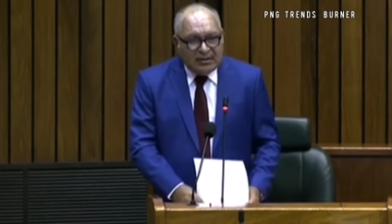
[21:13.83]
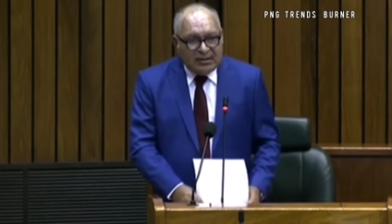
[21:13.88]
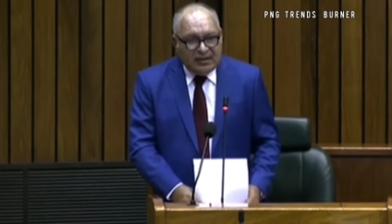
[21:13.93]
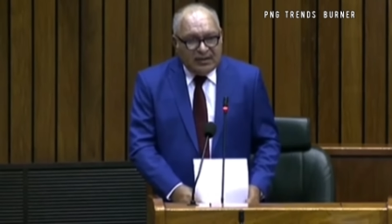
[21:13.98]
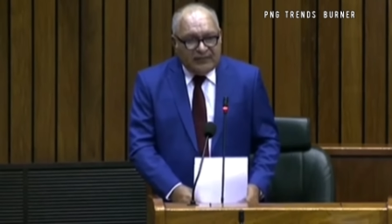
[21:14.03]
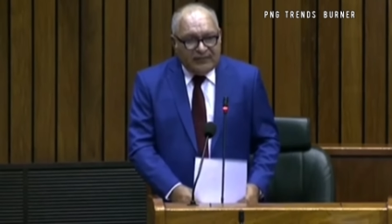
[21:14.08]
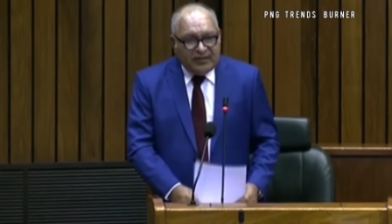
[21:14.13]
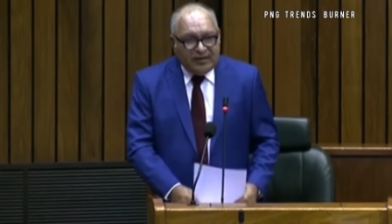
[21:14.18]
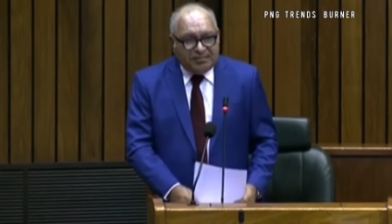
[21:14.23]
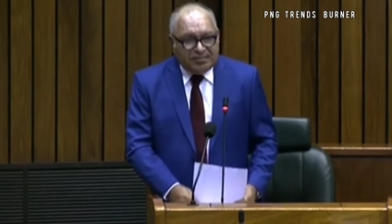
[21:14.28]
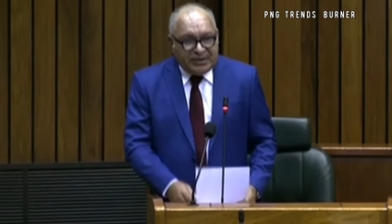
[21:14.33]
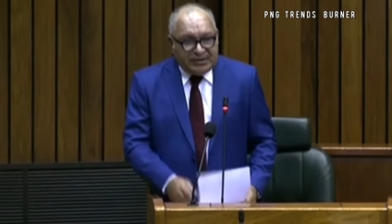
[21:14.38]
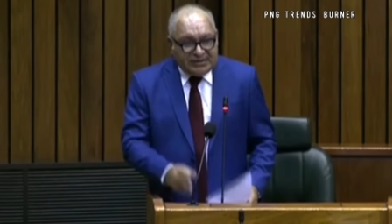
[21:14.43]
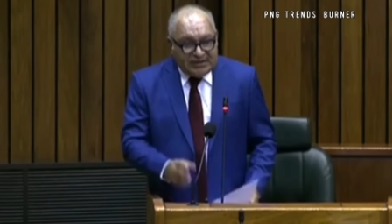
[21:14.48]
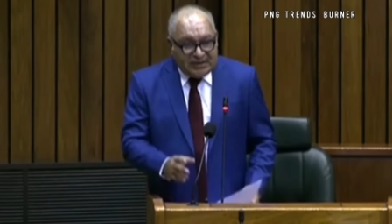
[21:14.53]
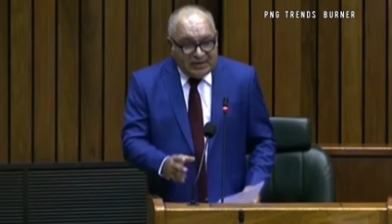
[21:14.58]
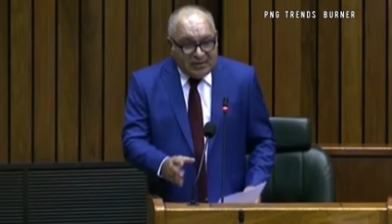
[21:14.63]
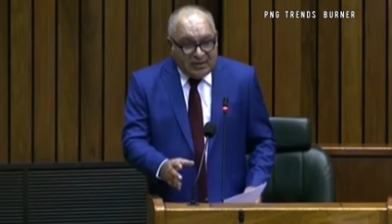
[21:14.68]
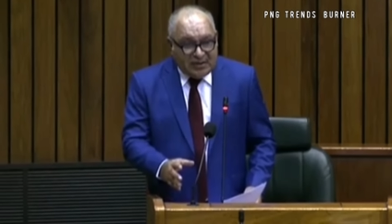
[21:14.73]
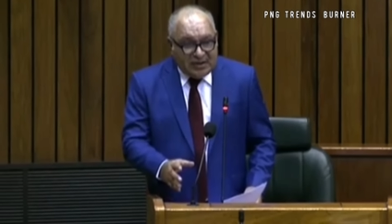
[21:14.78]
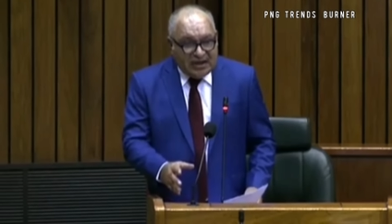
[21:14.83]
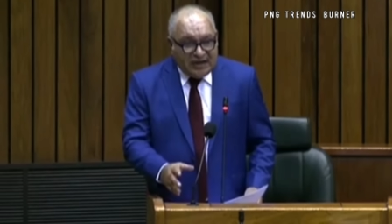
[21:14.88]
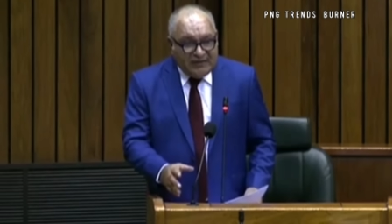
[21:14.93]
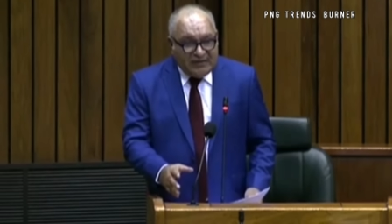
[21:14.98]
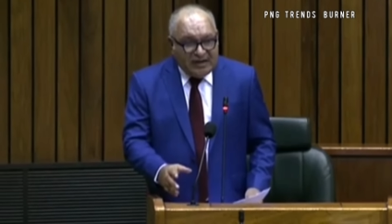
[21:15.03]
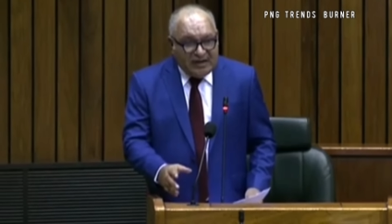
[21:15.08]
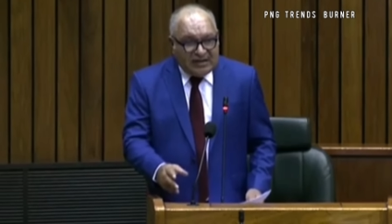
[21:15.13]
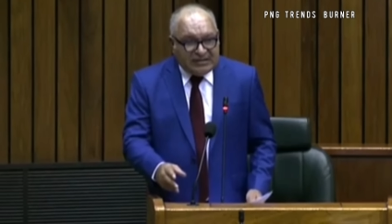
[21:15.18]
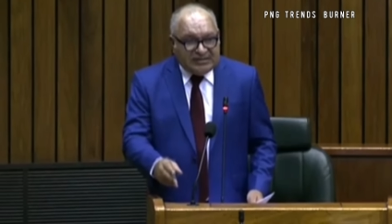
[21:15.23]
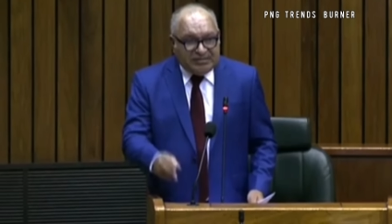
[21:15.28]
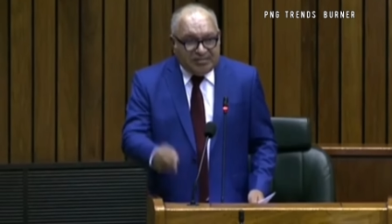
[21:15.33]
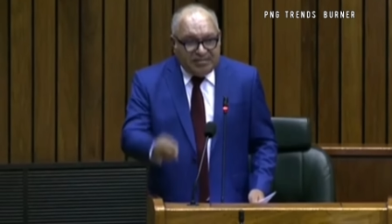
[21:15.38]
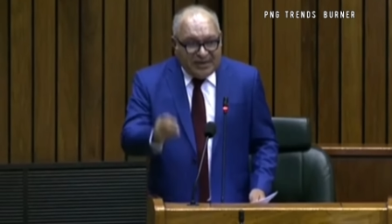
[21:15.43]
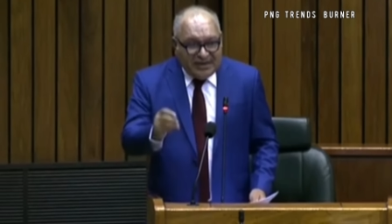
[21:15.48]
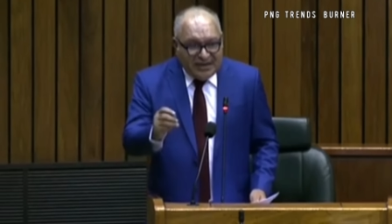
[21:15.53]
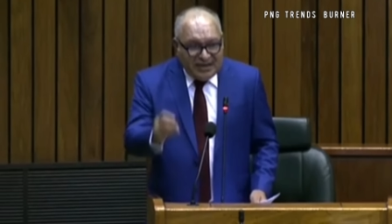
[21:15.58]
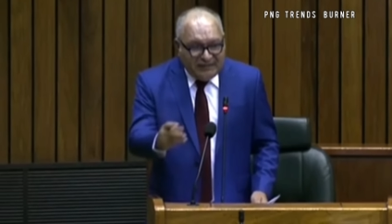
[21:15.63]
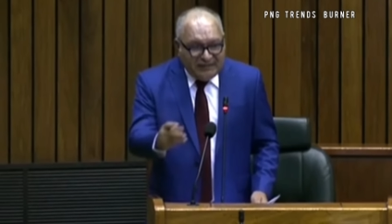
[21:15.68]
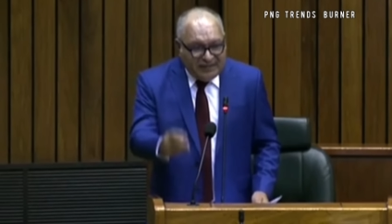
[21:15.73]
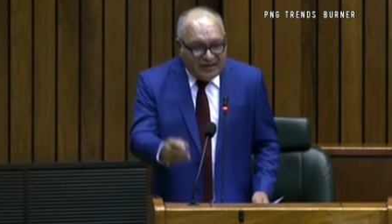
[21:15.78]
If you are preaching good governance,
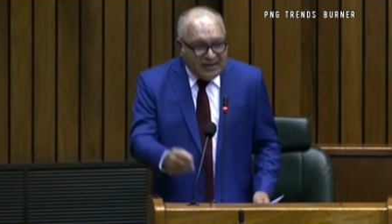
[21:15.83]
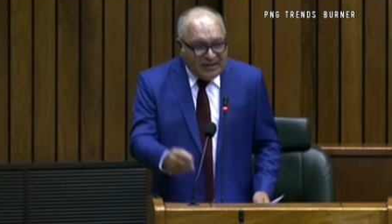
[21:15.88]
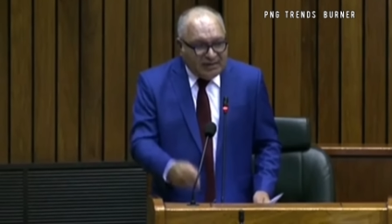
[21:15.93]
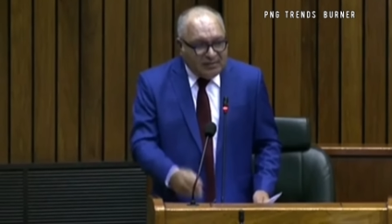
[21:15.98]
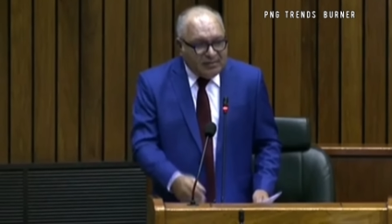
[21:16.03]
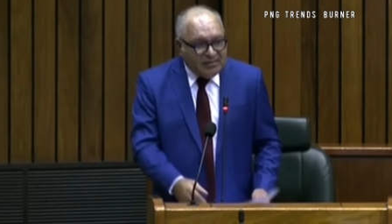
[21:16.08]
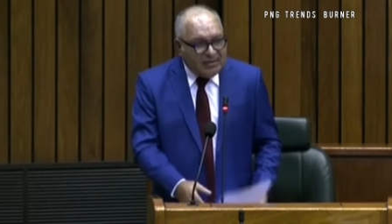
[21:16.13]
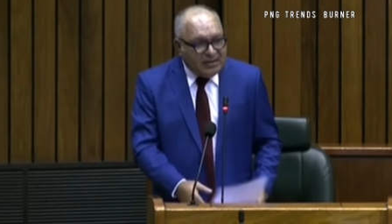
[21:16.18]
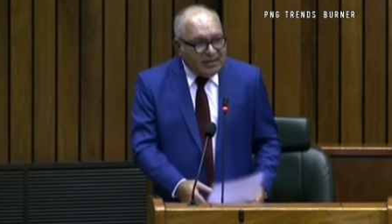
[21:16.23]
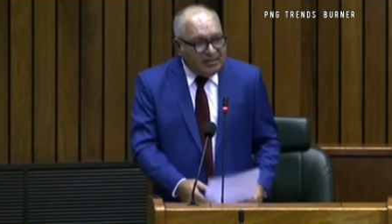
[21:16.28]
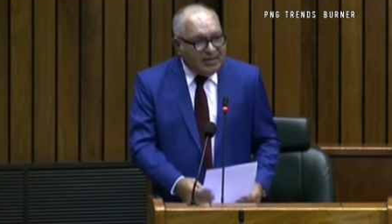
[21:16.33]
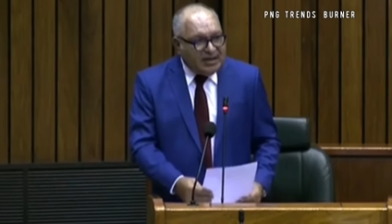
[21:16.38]
behave in a